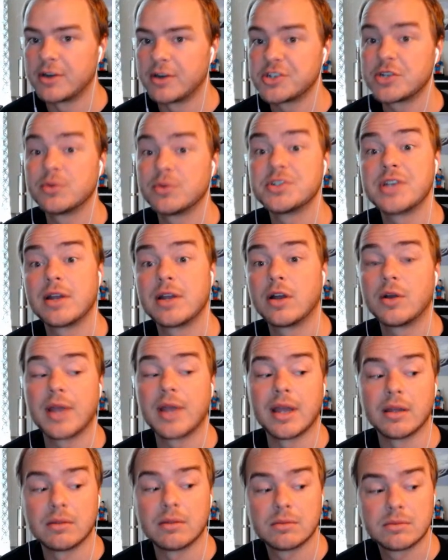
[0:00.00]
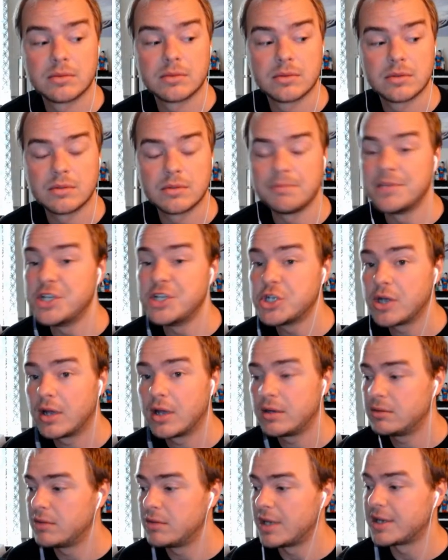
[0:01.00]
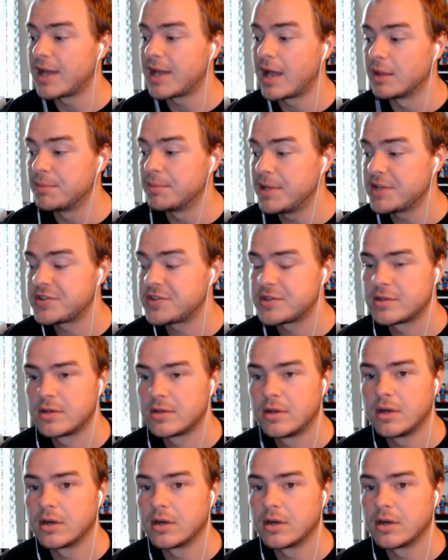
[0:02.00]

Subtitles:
So we're saying, okay, Bijan and Kyle Pitts